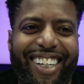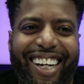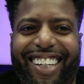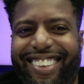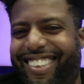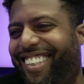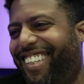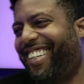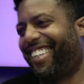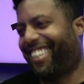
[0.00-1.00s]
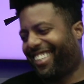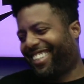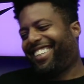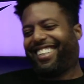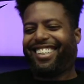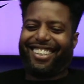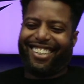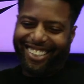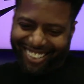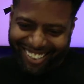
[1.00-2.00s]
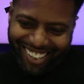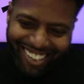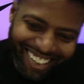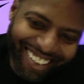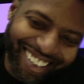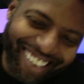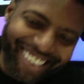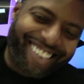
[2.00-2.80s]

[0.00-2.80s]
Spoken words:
I've only touched it in the dark, so I have never